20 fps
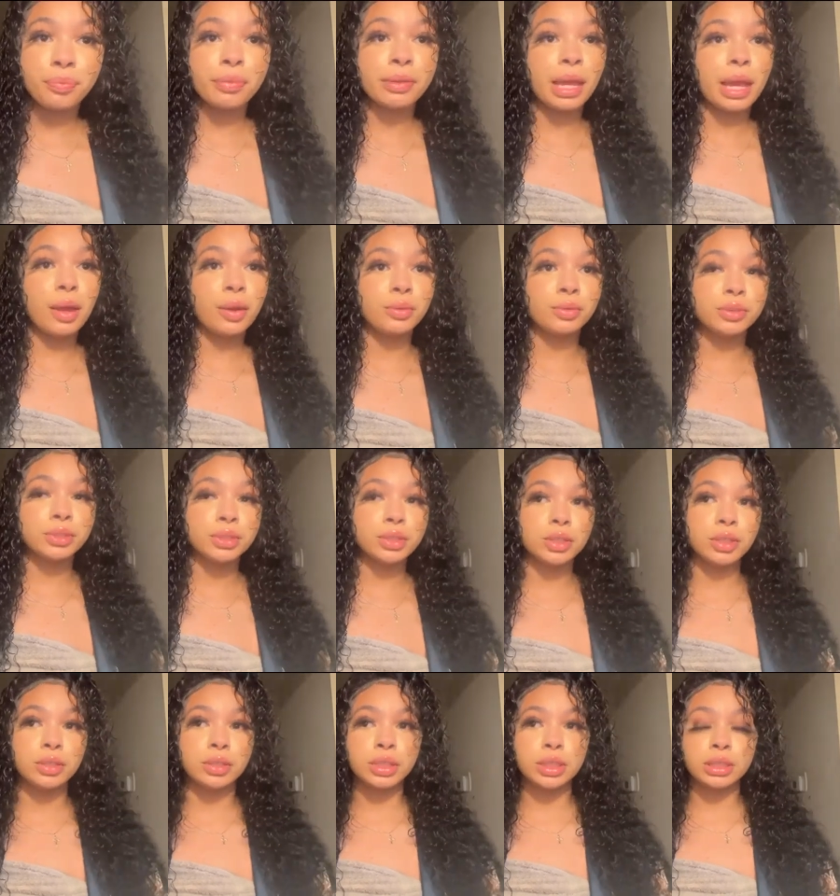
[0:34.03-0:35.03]
I was
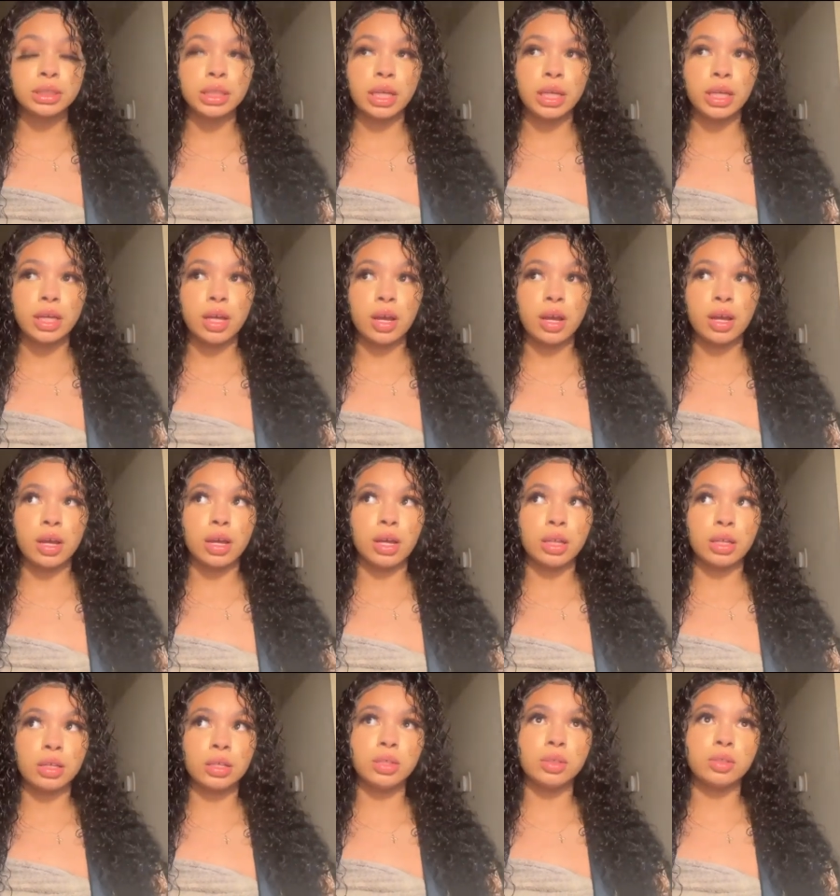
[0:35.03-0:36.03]
gonna take
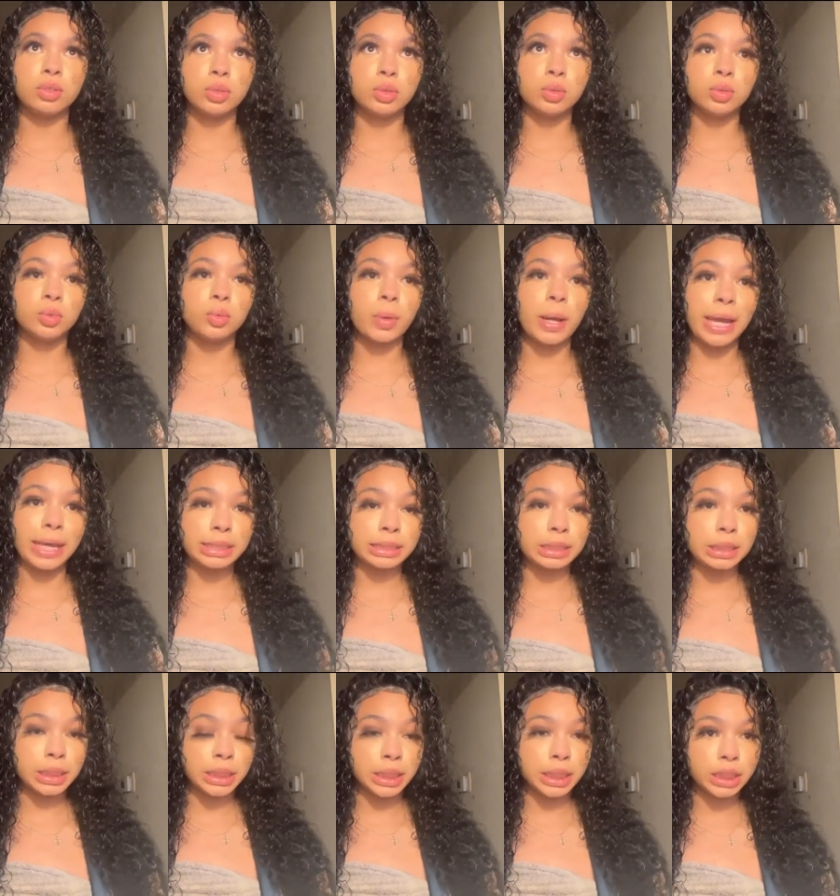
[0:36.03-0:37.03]
y'all through
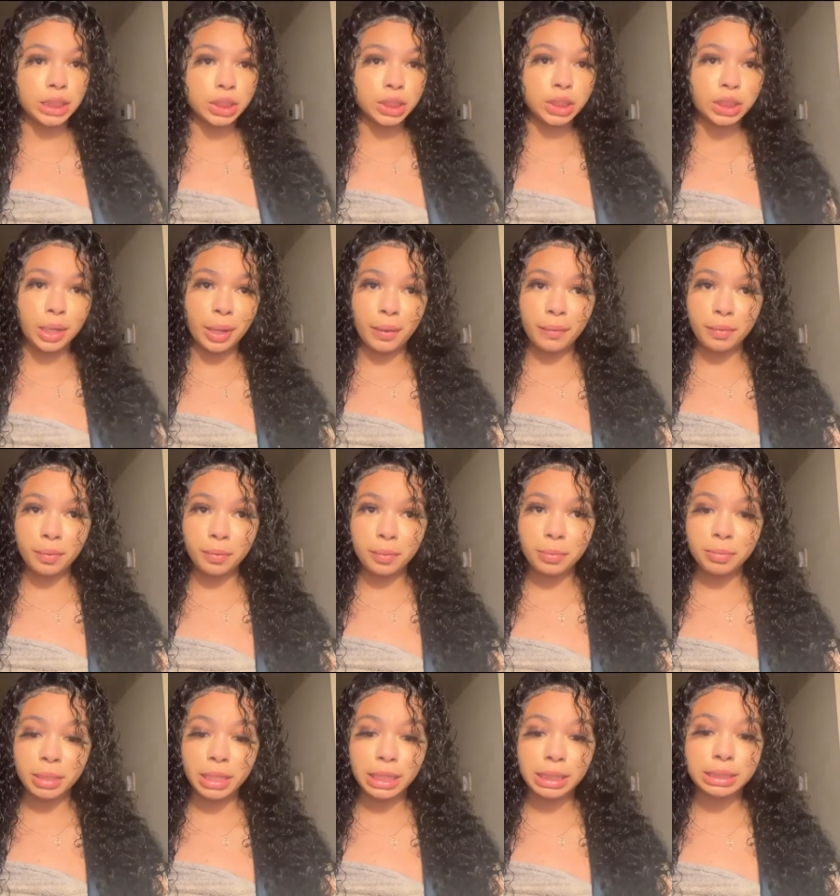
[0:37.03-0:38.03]
waxing and shaving
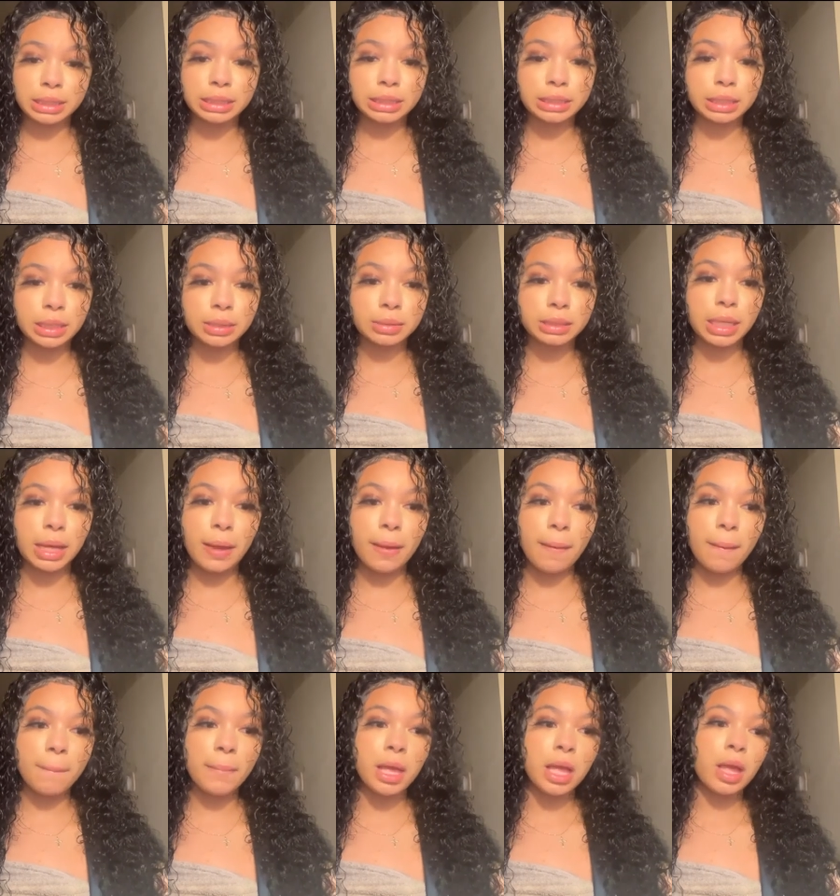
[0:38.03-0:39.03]
with me at the same
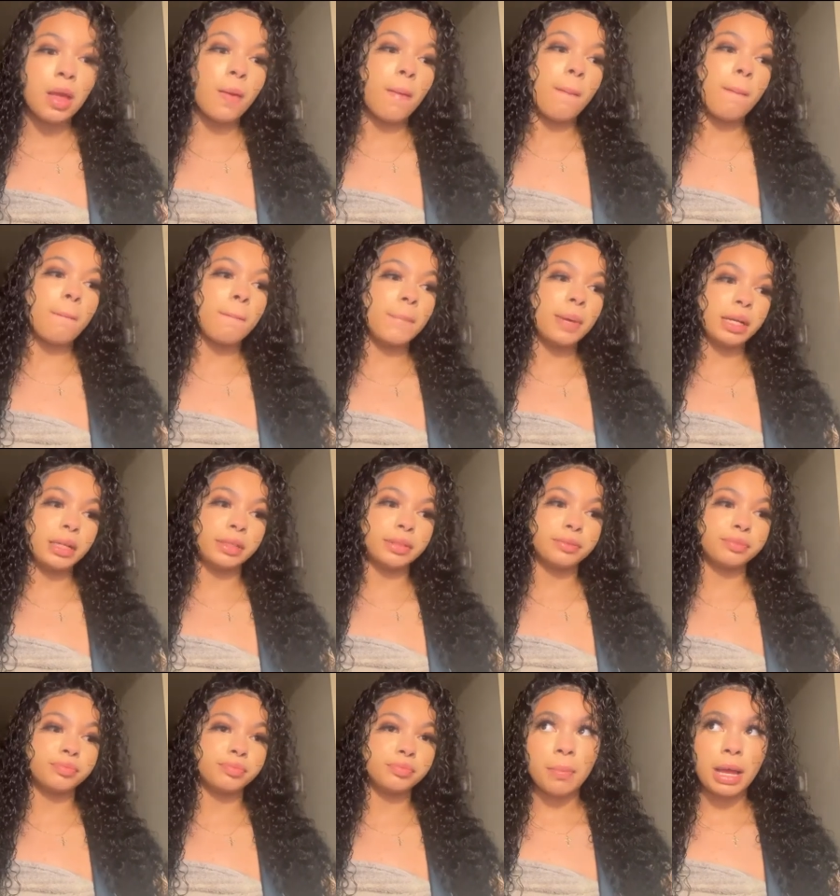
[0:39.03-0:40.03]
time,
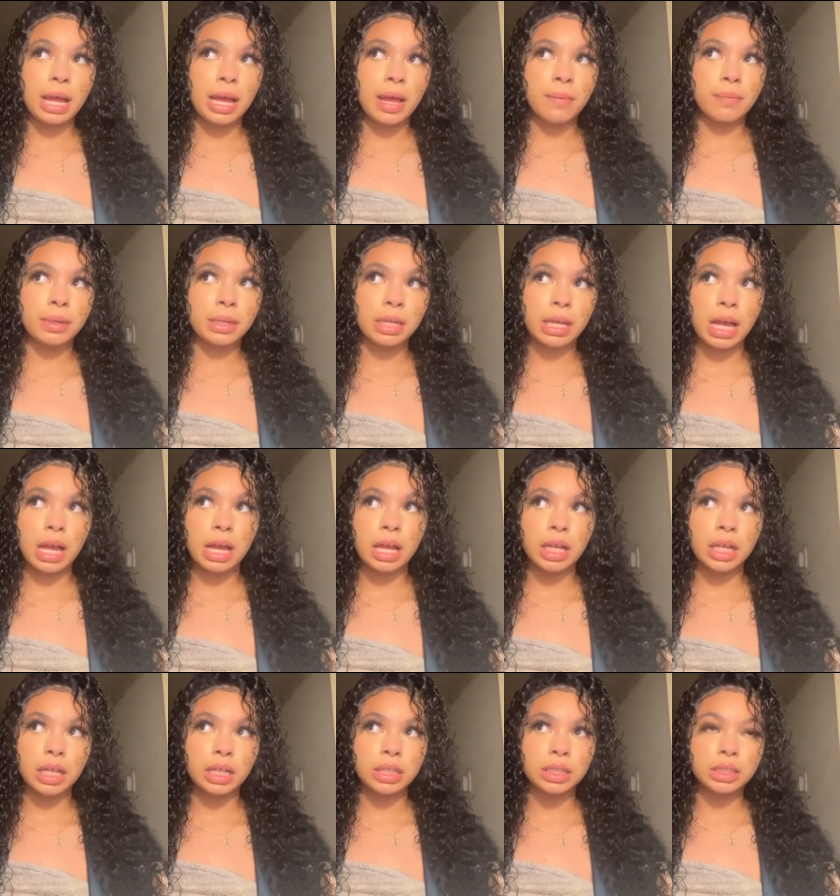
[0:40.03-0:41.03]
but I haven't
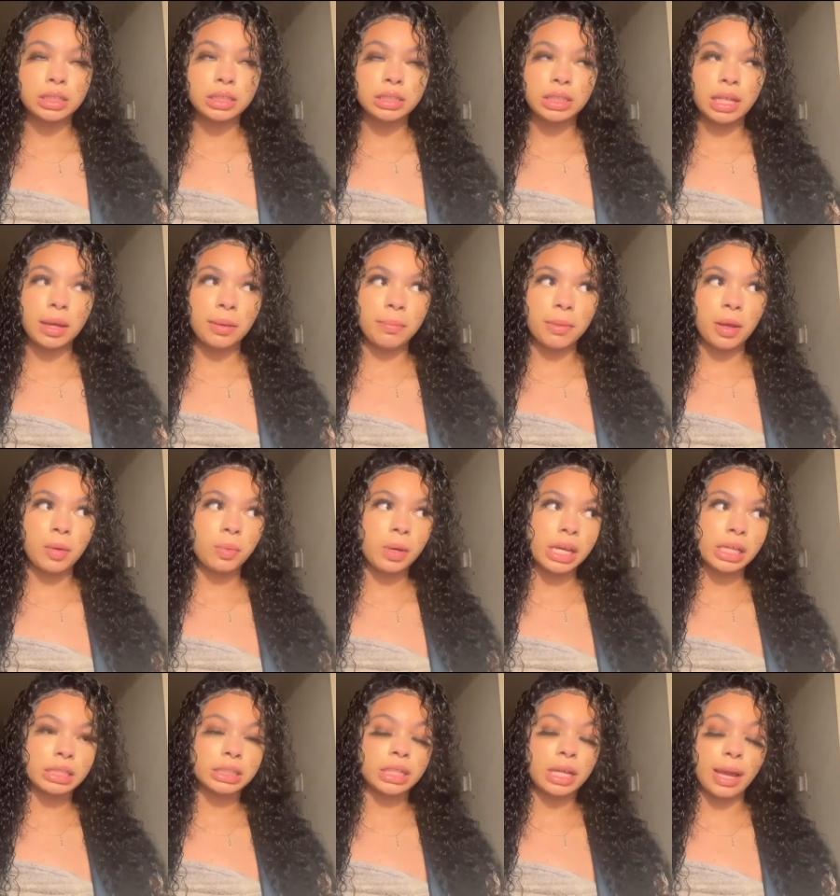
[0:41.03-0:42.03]
got, it's not my
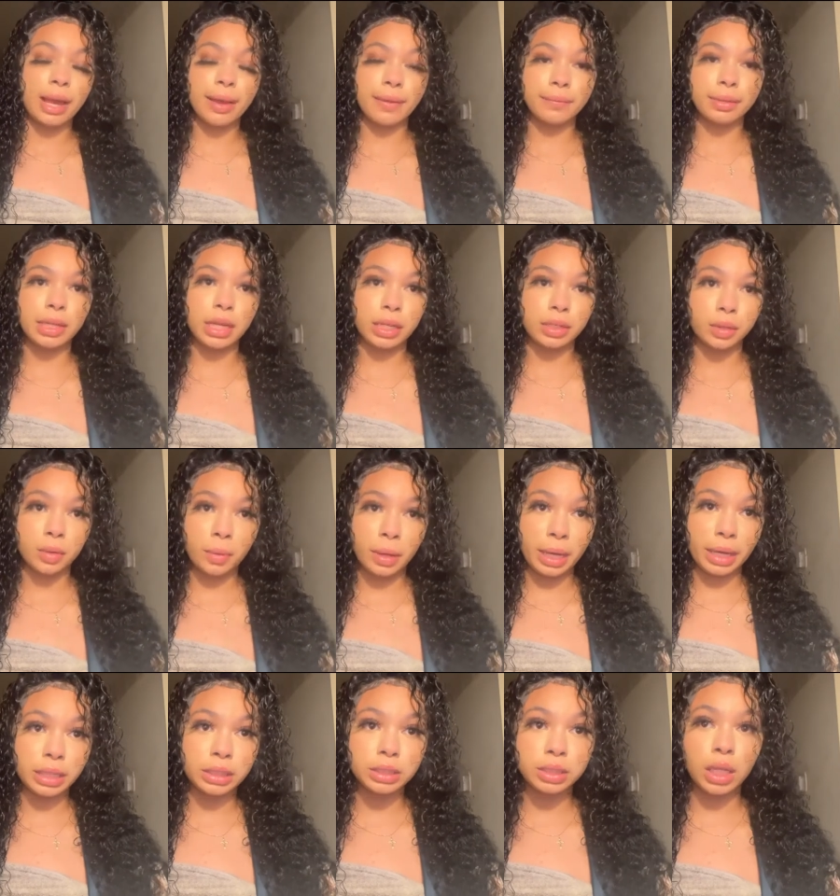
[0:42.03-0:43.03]
wax day, I haven't got no
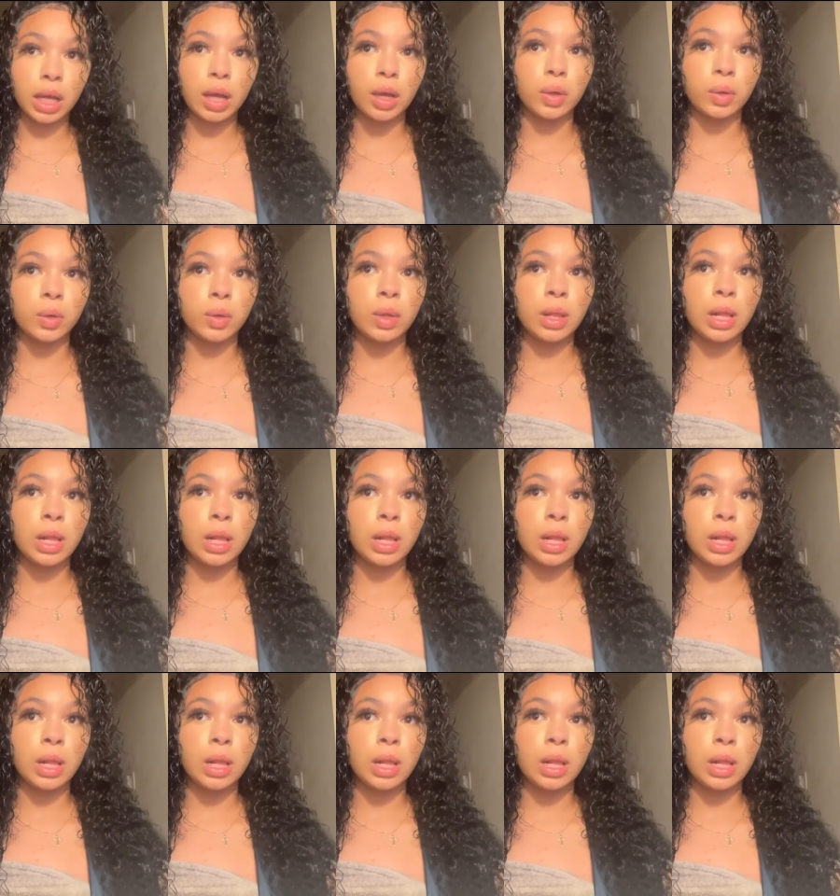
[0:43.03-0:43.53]
wax, so